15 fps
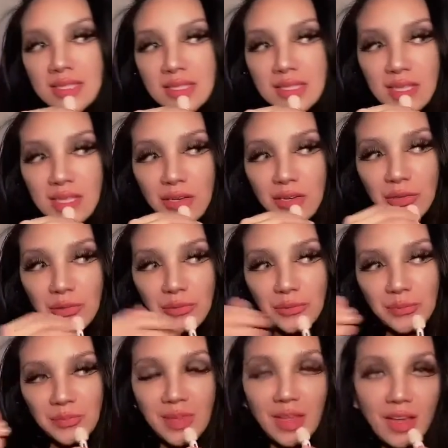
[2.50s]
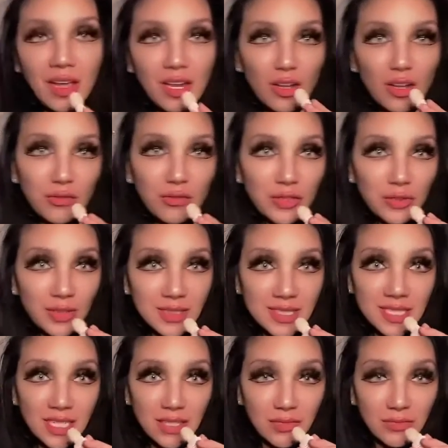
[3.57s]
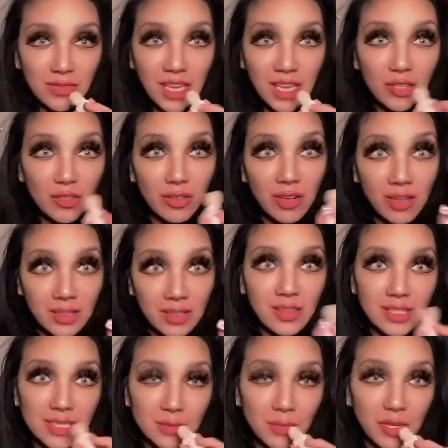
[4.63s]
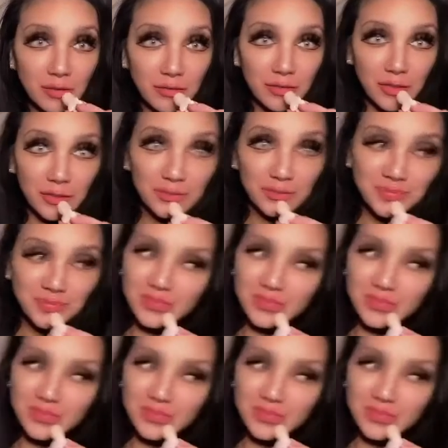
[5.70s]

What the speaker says: So, a lot of you have said that you like this microphone.